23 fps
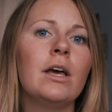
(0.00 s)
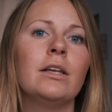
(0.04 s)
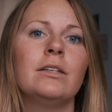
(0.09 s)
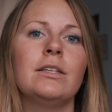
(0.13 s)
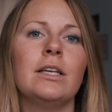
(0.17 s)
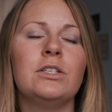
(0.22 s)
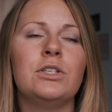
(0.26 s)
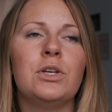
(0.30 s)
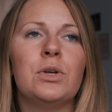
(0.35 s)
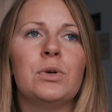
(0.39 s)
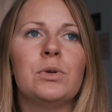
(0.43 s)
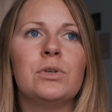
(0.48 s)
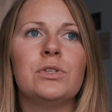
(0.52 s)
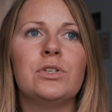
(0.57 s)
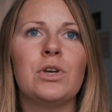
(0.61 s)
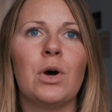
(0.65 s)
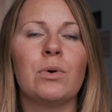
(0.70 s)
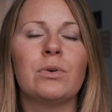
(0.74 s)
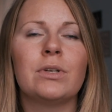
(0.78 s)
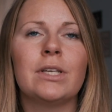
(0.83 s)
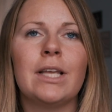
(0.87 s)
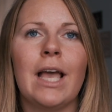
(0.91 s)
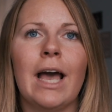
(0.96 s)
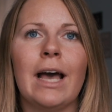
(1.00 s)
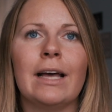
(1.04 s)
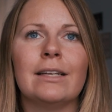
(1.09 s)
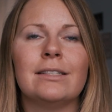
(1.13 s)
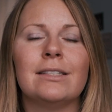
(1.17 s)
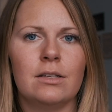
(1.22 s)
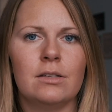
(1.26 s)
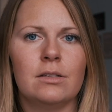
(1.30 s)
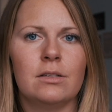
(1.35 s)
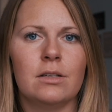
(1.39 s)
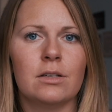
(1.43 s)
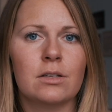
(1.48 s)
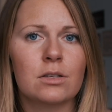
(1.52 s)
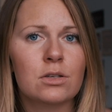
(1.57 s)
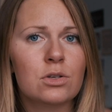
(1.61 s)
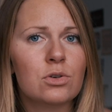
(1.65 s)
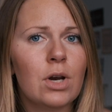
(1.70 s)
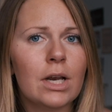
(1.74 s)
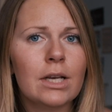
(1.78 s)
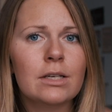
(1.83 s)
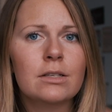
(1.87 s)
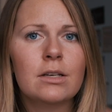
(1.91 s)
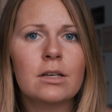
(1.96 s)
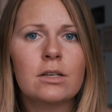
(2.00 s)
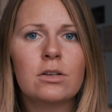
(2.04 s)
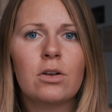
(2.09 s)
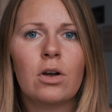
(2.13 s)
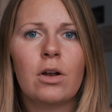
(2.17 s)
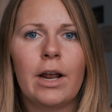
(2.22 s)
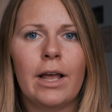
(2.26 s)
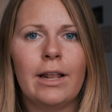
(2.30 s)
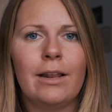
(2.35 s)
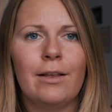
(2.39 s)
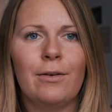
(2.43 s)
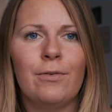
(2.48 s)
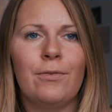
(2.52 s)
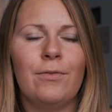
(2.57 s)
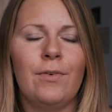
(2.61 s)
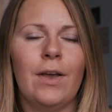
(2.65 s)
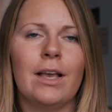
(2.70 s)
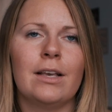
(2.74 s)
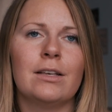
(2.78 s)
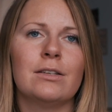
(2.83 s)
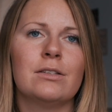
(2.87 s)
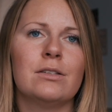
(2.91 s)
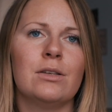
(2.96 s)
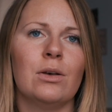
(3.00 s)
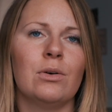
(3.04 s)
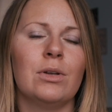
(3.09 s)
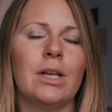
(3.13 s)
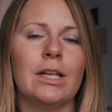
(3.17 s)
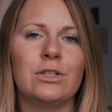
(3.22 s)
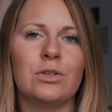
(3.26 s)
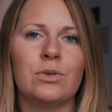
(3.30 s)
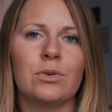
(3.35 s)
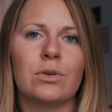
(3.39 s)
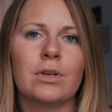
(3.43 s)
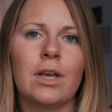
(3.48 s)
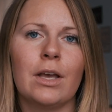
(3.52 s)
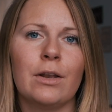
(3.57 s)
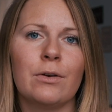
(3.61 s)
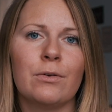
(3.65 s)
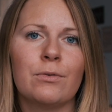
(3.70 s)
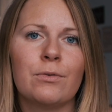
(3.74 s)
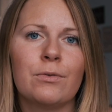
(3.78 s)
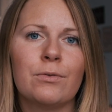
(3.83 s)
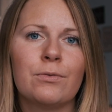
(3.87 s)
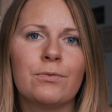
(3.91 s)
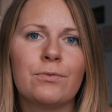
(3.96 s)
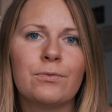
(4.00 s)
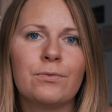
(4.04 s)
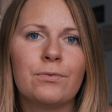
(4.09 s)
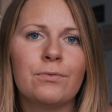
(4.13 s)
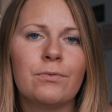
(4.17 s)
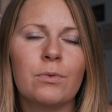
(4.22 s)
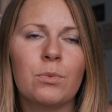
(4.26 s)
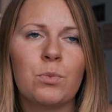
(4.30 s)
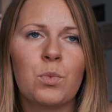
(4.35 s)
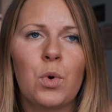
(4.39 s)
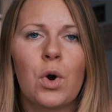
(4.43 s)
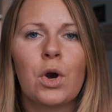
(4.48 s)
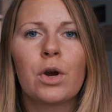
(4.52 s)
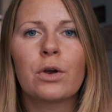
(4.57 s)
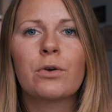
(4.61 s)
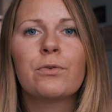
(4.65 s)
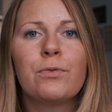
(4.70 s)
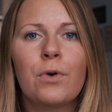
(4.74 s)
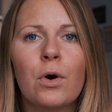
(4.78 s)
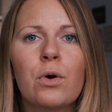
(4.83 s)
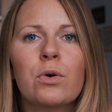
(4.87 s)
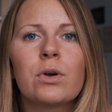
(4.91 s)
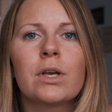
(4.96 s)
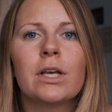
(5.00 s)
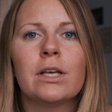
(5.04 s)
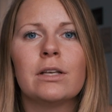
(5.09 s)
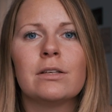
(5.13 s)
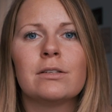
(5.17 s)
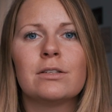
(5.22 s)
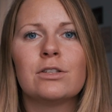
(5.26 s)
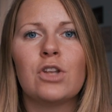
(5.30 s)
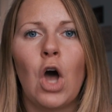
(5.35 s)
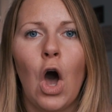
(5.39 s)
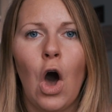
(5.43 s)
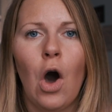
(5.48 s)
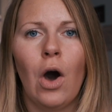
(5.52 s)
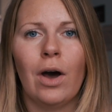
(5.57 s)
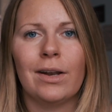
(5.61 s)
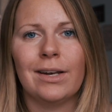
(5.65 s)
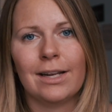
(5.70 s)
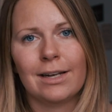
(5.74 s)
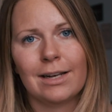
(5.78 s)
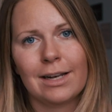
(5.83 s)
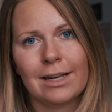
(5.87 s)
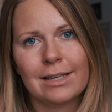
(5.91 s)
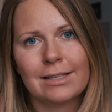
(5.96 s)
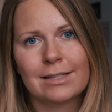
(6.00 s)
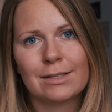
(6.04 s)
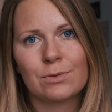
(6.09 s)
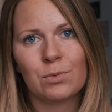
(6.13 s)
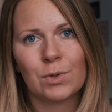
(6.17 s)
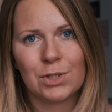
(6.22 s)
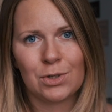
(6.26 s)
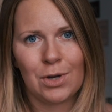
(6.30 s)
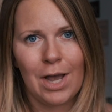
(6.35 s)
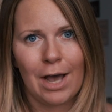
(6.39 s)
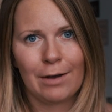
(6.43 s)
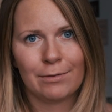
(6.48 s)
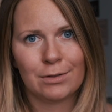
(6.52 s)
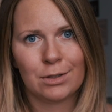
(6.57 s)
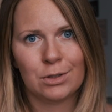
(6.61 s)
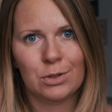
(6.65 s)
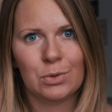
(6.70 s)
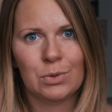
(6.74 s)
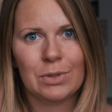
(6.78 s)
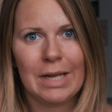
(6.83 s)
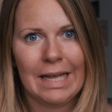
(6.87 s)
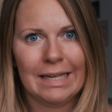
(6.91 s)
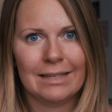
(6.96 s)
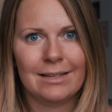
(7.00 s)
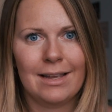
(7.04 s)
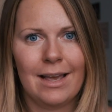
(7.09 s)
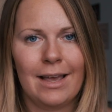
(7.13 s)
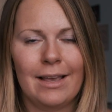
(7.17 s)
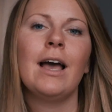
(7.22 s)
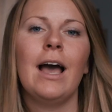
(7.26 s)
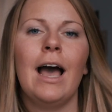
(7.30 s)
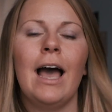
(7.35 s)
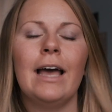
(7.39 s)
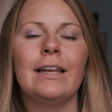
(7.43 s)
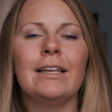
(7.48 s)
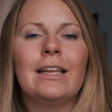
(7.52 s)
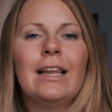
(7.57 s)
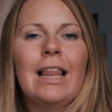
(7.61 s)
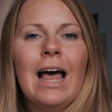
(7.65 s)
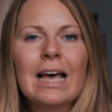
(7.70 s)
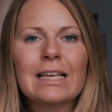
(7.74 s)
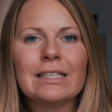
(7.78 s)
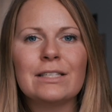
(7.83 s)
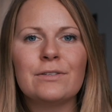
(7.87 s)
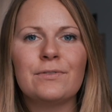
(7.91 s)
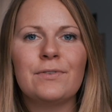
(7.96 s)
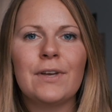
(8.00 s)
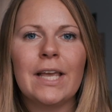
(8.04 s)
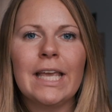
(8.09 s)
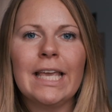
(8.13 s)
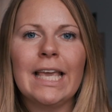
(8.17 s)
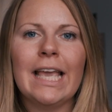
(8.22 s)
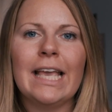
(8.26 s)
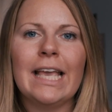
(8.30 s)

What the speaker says: that you don't get distracted or anything, so that you can work focused on that list, what you have to do that day. And the last thing